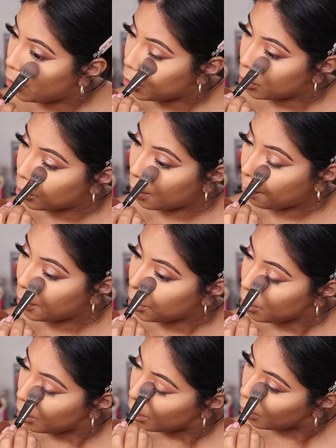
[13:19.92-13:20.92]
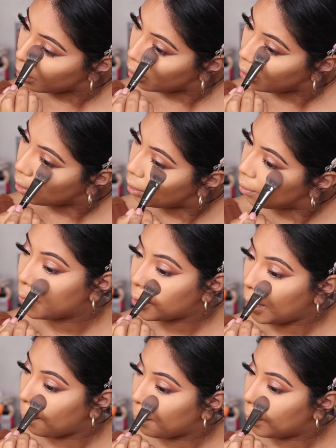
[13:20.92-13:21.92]
So I'm pushing it in,
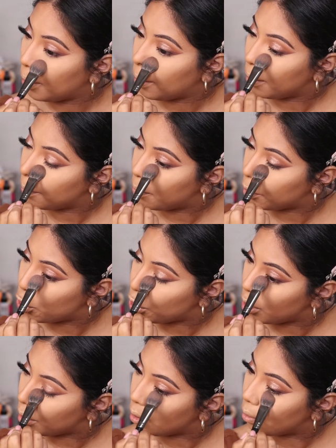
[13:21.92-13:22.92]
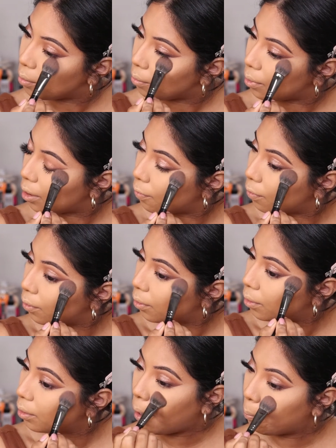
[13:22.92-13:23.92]
tapping, pushing,
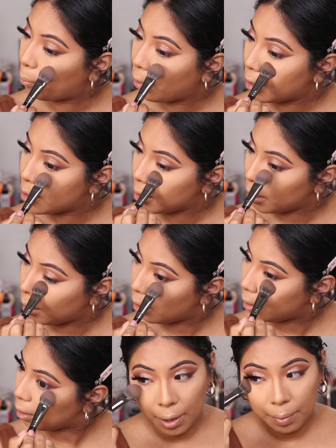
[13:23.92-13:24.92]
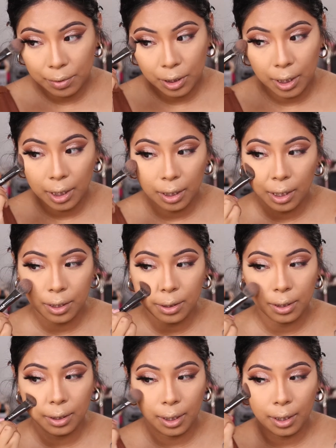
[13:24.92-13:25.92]
whatever. I'm pressing it, but I'm trying not
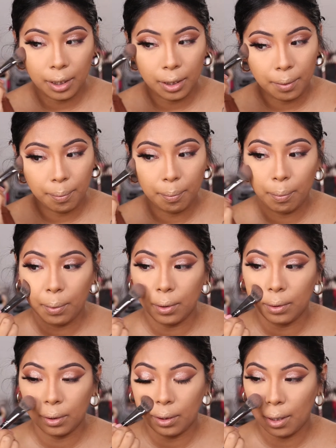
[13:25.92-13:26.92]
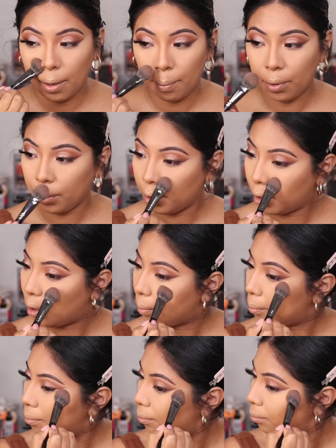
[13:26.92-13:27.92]
to let it bulk up.
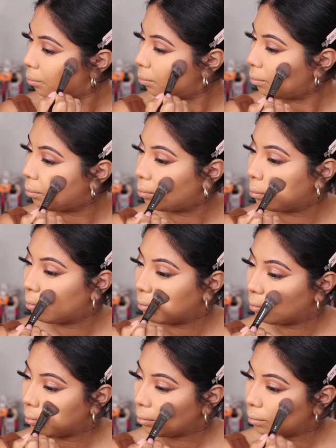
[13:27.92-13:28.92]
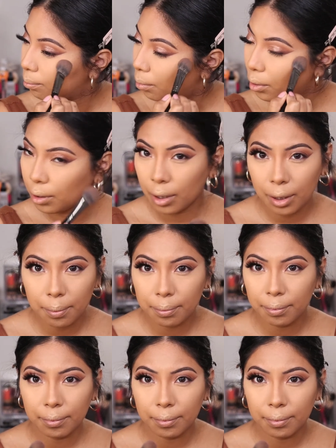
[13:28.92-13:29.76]
Bulk up?